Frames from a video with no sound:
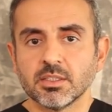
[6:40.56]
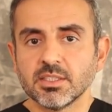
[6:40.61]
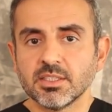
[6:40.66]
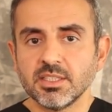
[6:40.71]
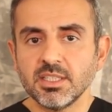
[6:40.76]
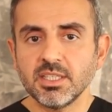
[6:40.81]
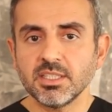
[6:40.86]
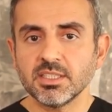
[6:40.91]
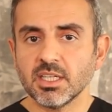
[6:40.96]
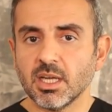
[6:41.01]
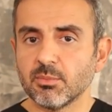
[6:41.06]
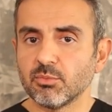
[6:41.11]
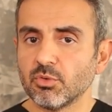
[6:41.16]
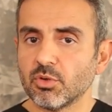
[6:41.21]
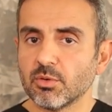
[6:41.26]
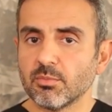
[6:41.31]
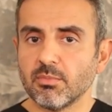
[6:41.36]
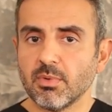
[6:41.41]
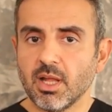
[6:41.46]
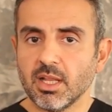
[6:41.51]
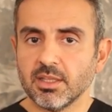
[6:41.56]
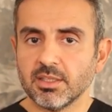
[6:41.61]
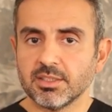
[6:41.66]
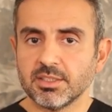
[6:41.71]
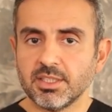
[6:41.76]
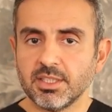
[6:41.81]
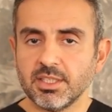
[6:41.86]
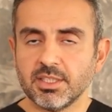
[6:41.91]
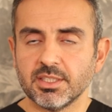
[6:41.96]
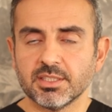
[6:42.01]
These
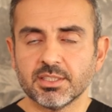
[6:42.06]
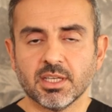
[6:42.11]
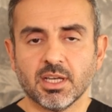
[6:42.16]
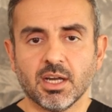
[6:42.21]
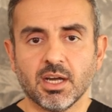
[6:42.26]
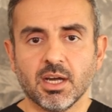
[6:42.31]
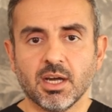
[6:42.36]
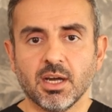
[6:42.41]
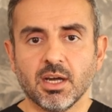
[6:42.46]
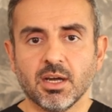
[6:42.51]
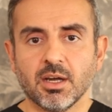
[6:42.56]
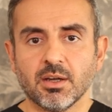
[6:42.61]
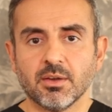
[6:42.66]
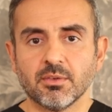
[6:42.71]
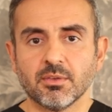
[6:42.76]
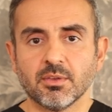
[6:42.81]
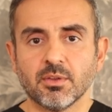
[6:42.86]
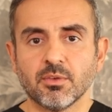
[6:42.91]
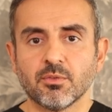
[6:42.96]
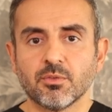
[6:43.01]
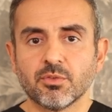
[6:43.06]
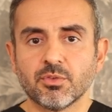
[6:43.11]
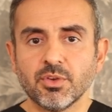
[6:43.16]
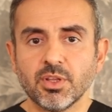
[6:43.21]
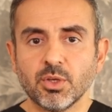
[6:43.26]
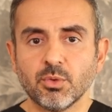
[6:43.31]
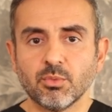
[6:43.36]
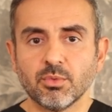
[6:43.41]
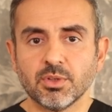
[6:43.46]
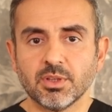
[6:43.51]
abnormalities are
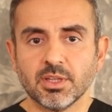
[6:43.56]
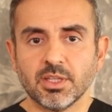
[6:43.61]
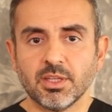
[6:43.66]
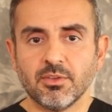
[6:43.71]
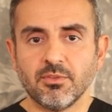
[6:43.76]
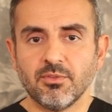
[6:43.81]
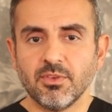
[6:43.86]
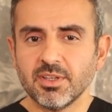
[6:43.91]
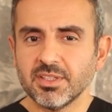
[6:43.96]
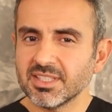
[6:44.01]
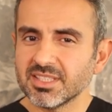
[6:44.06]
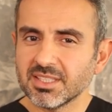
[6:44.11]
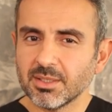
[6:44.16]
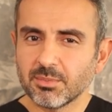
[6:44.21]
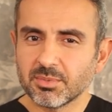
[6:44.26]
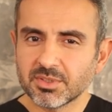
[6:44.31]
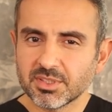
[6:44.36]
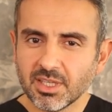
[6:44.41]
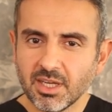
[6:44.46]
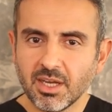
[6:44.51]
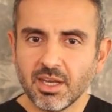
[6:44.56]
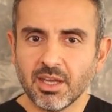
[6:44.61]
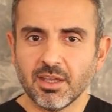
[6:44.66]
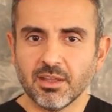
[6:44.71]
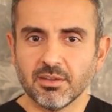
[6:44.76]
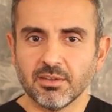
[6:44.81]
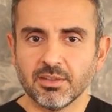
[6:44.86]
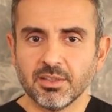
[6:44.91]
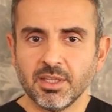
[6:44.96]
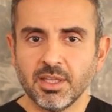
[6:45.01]
frequently very
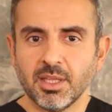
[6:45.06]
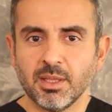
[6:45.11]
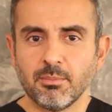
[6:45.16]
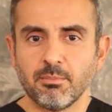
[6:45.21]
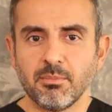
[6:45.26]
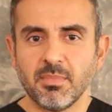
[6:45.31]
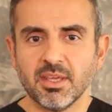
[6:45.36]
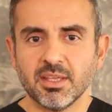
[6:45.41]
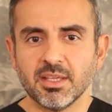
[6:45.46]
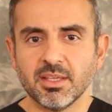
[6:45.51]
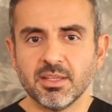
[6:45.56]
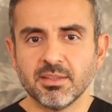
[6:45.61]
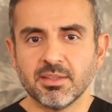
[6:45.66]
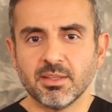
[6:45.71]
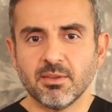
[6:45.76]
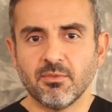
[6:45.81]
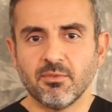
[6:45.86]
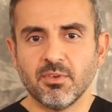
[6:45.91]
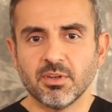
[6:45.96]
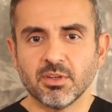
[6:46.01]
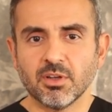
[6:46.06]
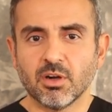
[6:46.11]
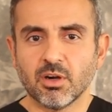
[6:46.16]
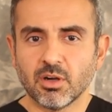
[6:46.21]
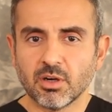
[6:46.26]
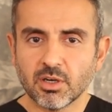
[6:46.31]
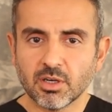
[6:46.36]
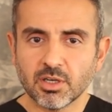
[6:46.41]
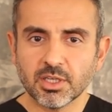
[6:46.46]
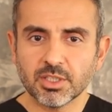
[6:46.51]
subtle, making them very
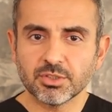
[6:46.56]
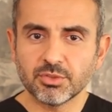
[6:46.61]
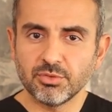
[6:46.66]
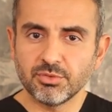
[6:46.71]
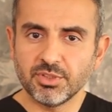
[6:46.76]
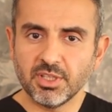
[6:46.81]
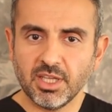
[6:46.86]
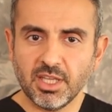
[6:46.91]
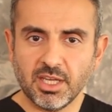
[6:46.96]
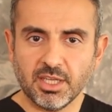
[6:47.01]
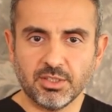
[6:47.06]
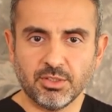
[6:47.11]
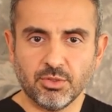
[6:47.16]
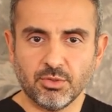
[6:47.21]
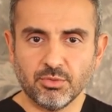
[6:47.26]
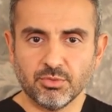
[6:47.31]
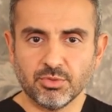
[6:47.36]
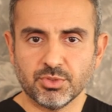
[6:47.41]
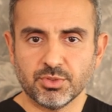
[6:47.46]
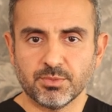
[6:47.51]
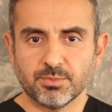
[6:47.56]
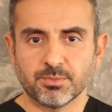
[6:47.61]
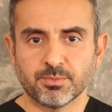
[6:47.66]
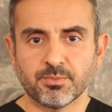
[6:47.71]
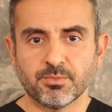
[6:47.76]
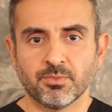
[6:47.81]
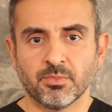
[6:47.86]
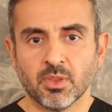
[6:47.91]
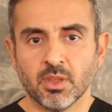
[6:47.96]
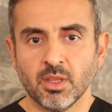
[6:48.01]
hard to diagnose.
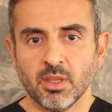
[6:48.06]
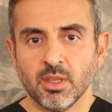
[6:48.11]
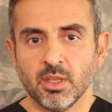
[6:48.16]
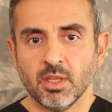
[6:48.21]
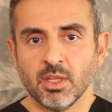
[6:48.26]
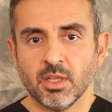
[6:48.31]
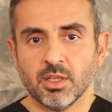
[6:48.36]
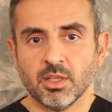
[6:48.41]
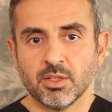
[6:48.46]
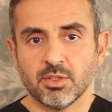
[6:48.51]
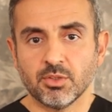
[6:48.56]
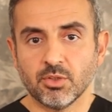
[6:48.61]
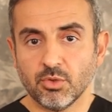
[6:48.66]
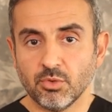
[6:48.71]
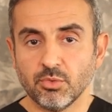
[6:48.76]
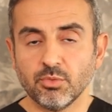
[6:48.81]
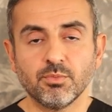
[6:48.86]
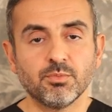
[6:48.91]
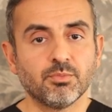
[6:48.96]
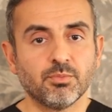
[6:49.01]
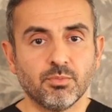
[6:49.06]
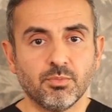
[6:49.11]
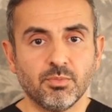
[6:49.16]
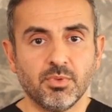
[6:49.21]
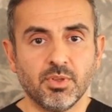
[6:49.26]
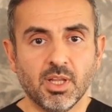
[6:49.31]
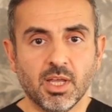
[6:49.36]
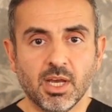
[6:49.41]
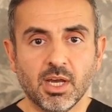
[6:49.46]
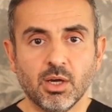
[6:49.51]
So
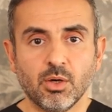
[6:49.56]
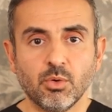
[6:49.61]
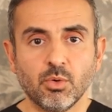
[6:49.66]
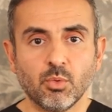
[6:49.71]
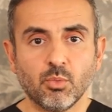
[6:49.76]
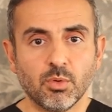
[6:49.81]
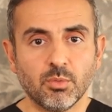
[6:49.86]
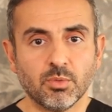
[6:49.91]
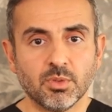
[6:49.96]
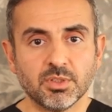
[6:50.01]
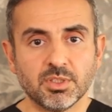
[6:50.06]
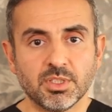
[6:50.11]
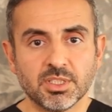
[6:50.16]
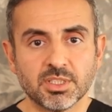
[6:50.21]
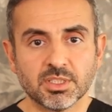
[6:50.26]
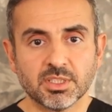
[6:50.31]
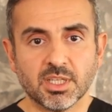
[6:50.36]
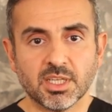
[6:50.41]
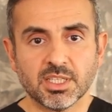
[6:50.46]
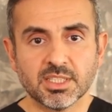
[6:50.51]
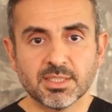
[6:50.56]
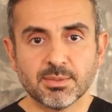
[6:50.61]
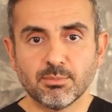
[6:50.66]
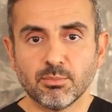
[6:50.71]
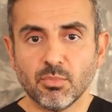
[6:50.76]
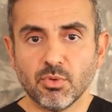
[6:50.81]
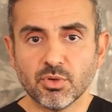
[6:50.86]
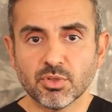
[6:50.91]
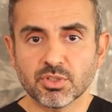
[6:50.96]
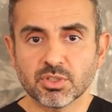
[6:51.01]
now we will discuss
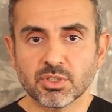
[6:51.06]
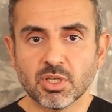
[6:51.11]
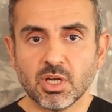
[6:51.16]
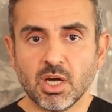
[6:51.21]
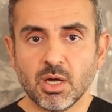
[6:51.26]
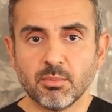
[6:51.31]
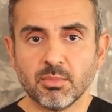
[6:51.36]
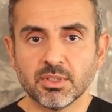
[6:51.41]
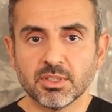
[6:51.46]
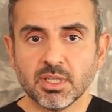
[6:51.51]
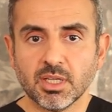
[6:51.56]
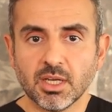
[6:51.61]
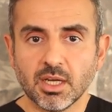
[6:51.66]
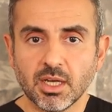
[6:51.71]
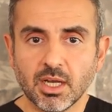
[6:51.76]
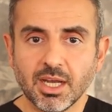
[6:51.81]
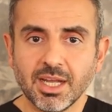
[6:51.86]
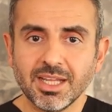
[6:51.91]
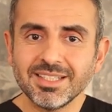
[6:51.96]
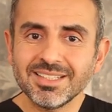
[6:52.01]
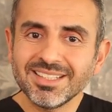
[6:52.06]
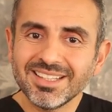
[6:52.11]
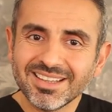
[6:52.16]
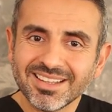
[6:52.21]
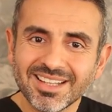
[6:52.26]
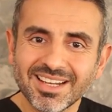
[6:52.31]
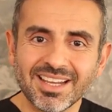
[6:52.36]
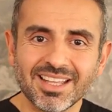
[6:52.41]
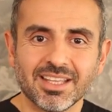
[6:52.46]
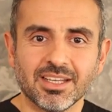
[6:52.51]
most common
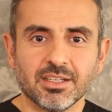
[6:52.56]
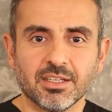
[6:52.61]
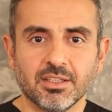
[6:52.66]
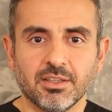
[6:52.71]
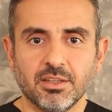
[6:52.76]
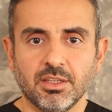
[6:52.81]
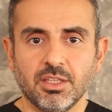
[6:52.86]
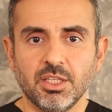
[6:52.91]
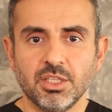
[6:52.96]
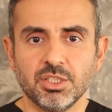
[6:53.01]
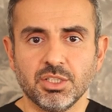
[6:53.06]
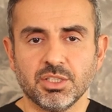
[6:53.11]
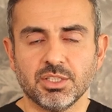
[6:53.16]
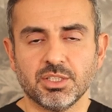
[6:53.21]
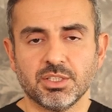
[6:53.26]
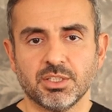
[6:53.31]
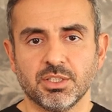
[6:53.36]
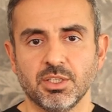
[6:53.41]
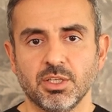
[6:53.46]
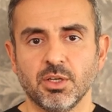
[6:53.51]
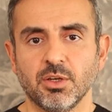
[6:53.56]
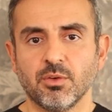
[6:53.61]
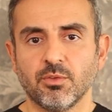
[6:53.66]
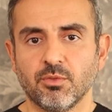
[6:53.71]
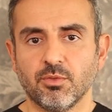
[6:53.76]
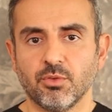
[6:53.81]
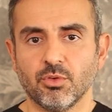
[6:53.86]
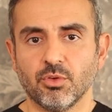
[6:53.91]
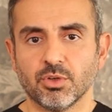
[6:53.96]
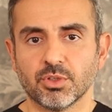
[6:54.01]
underlying conditions
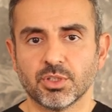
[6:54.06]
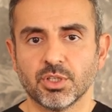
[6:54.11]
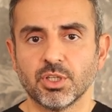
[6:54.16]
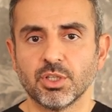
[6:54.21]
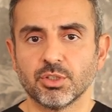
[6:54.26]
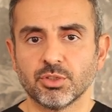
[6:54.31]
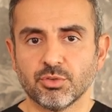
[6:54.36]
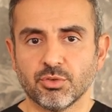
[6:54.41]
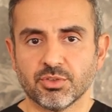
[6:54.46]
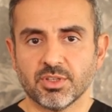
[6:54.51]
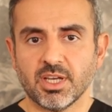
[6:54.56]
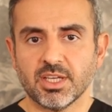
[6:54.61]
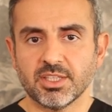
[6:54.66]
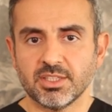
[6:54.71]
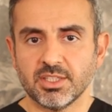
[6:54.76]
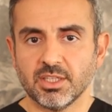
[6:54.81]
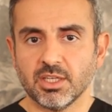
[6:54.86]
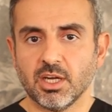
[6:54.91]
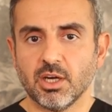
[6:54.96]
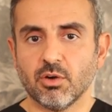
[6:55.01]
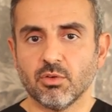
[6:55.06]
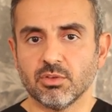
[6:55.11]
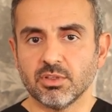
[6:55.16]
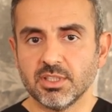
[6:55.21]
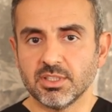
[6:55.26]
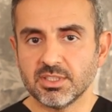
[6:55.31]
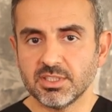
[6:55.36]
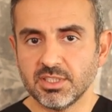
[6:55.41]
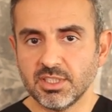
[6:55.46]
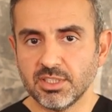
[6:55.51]
for thoracic
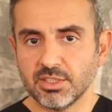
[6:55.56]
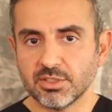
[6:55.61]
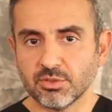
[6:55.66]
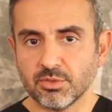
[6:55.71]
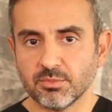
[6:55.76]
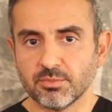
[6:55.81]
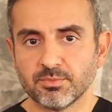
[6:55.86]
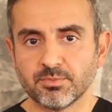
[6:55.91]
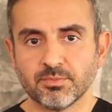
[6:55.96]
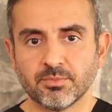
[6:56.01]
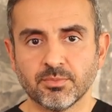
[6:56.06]
outlet syndrome.